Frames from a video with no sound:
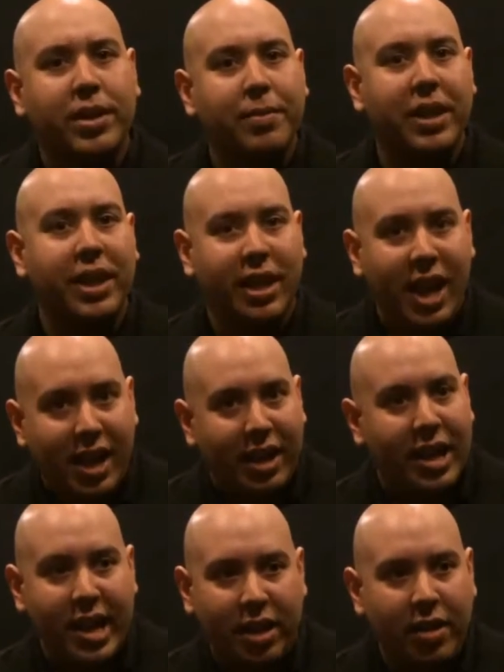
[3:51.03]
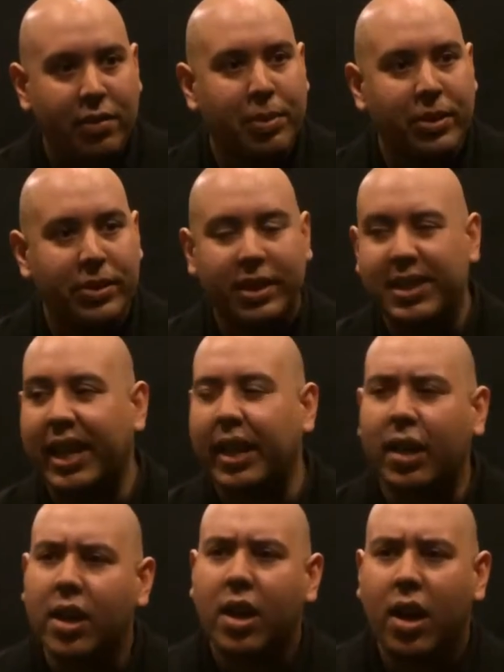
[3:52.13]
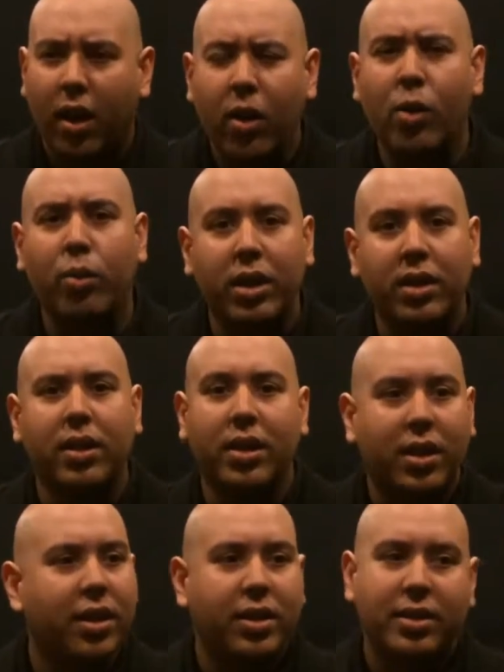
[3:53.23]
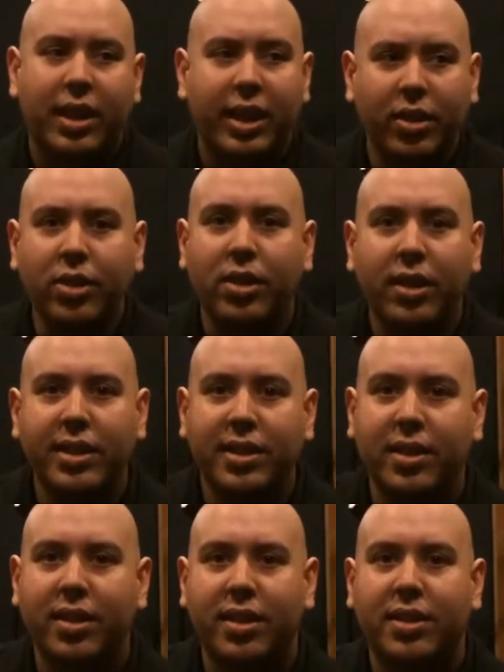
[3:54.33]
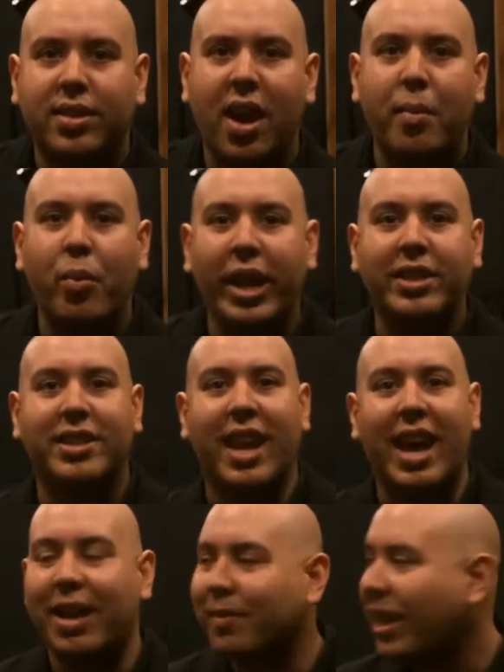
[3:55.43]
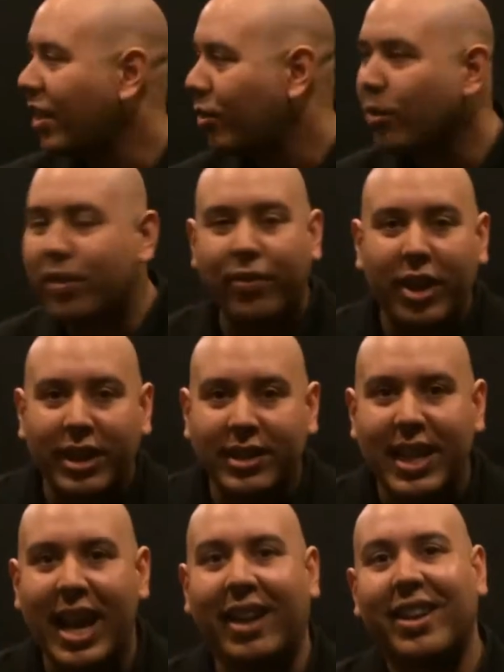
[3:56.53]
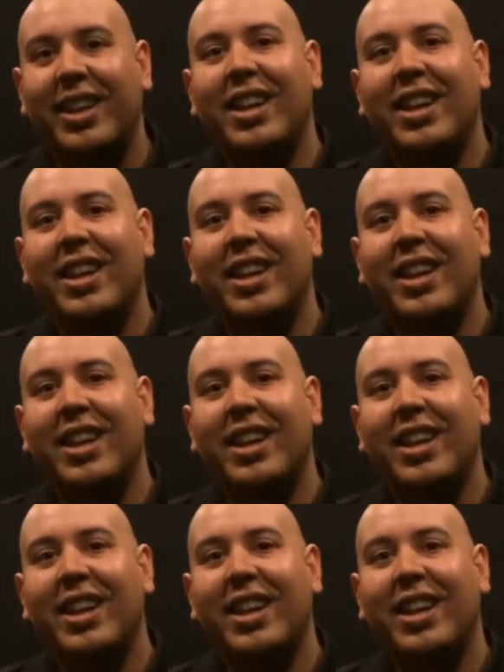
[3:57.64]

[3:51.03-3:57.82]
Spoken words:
And I'm like, "Yeah, yeah, I love the blues." He's like, "Oh, well," he's like, "you should listen to this Tom Waits guy." I'm like, "Who the fuck is that?"